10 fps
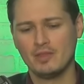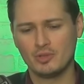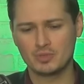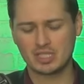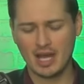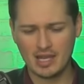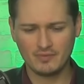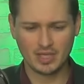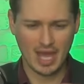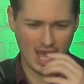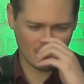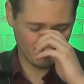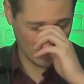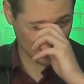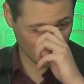there was kind of a
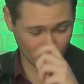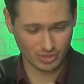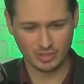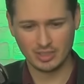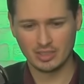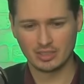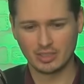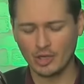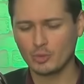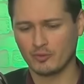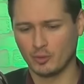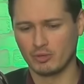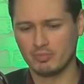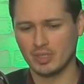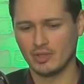half-measure gun
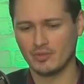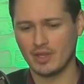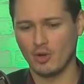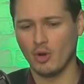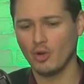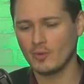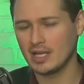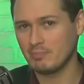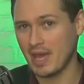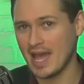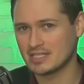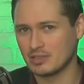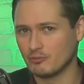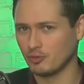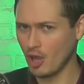reform bill that already passed
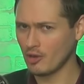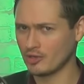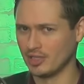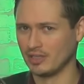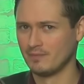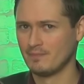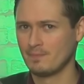in Florida.